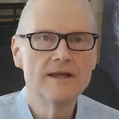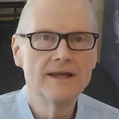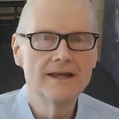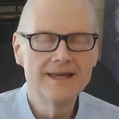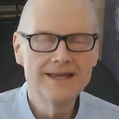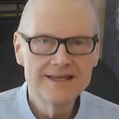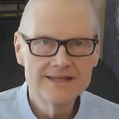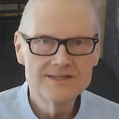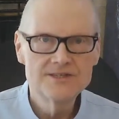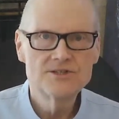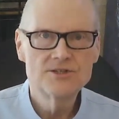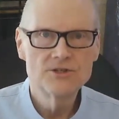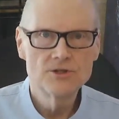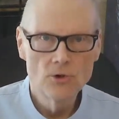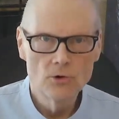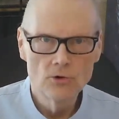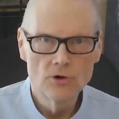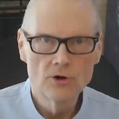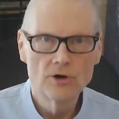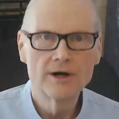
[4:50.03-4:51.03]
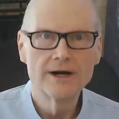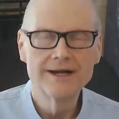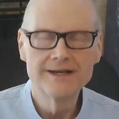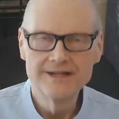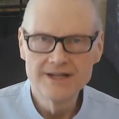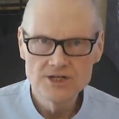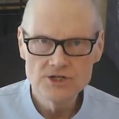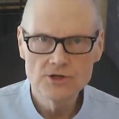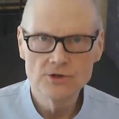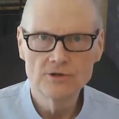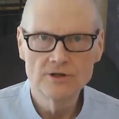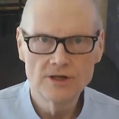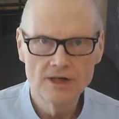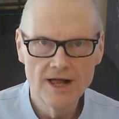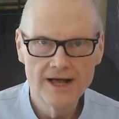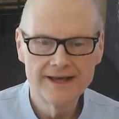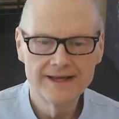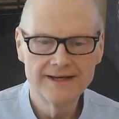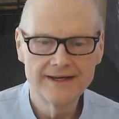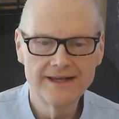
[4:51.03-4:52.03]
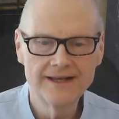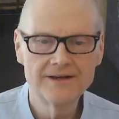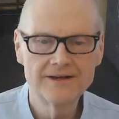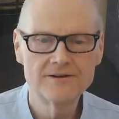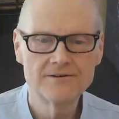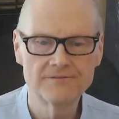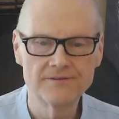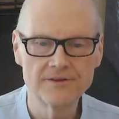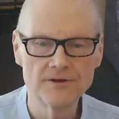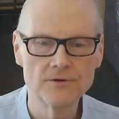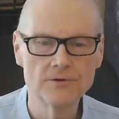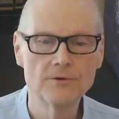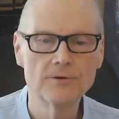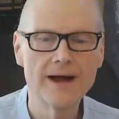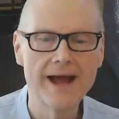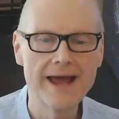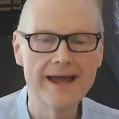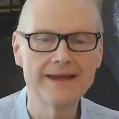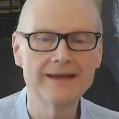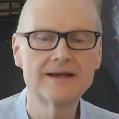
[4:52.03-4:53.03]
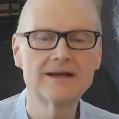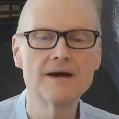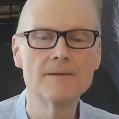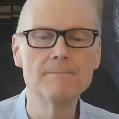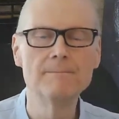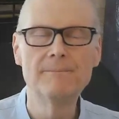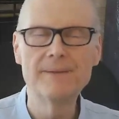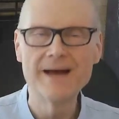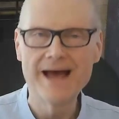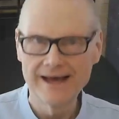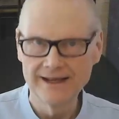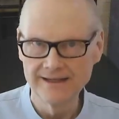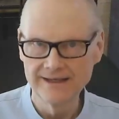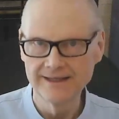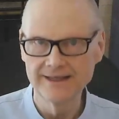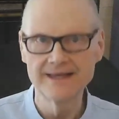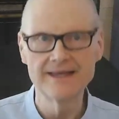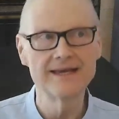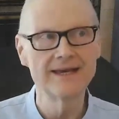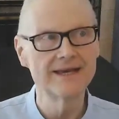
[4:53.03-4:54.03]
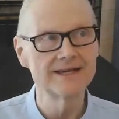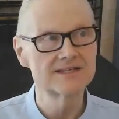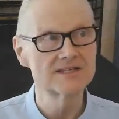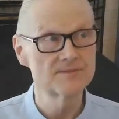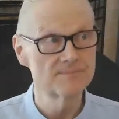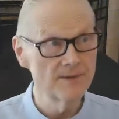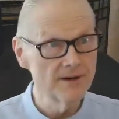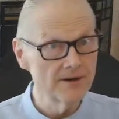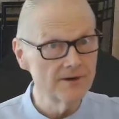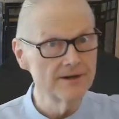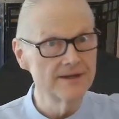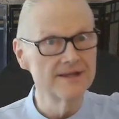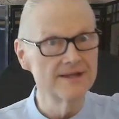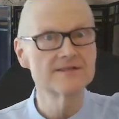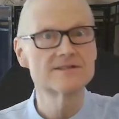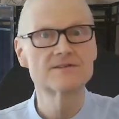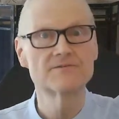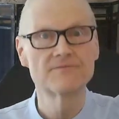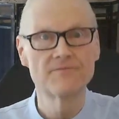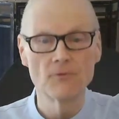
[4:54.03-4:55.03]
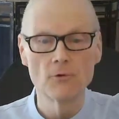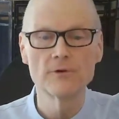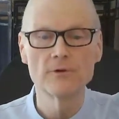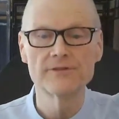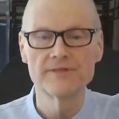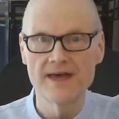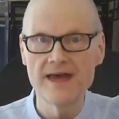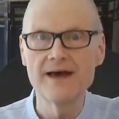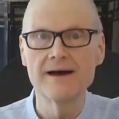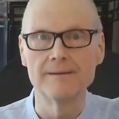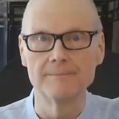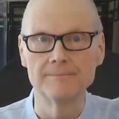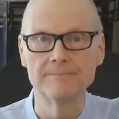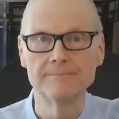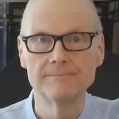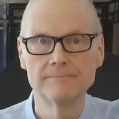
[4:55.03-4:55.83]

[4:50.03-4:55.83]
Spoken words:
is your initial client interview a compelling experience for them?